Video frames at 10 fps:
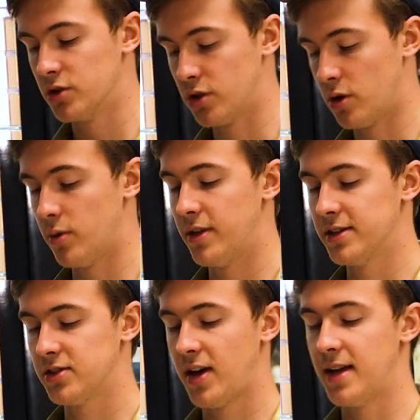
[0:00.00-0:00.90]
So
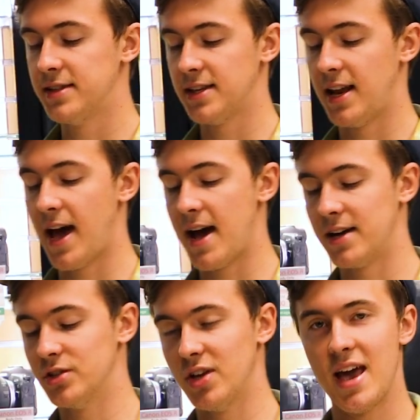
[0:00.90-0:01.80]
this lens, it
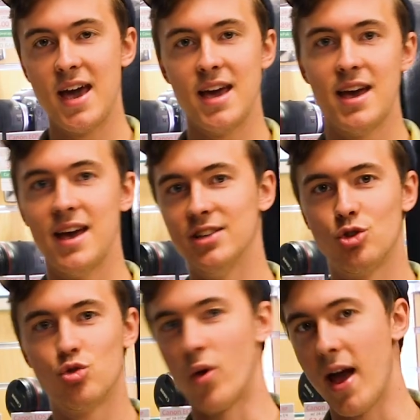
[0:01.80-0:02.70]
has a, it's
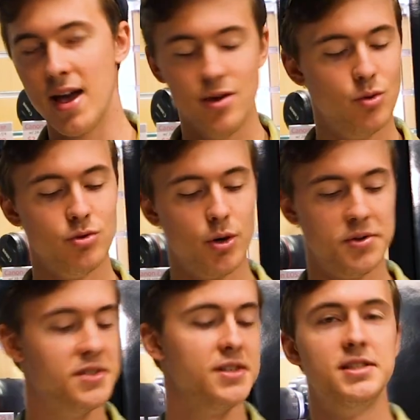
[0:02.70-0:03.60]
gray. You'll
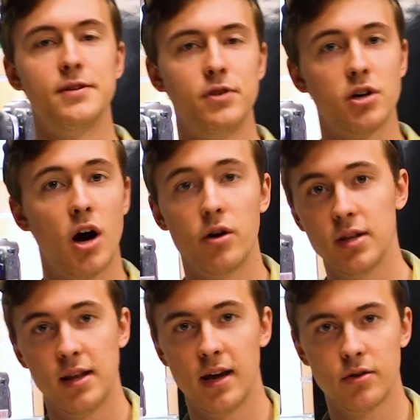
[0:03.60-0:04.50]
notice it's a different
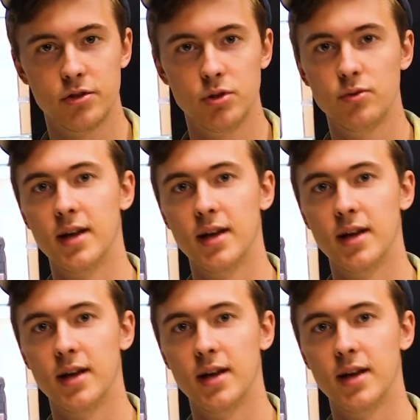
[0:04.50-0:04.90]
color than the other two